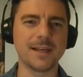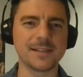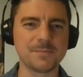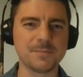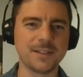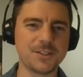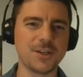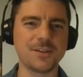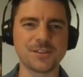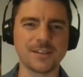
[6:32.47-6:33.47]
last minute
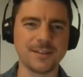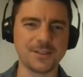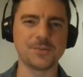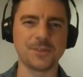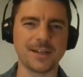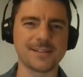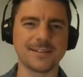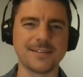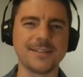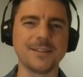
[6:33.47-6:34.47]
changes and issues you guys
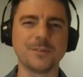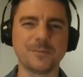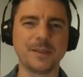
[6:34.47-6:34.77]
had to deal with,